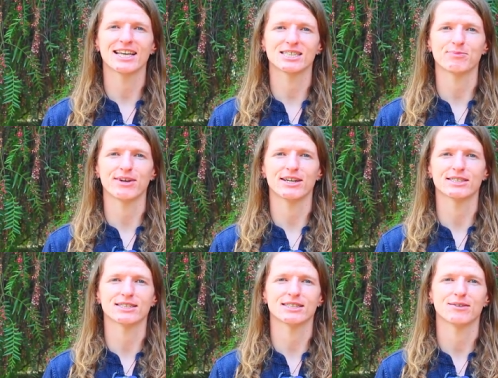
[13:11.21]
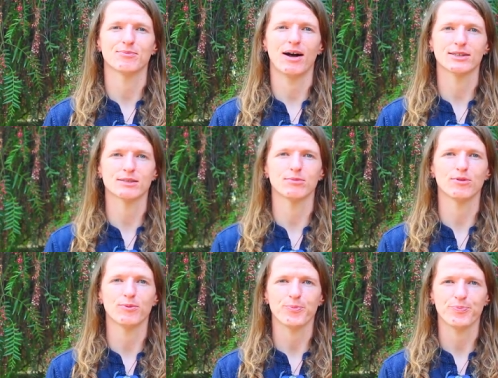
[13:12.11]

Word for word: experience possible.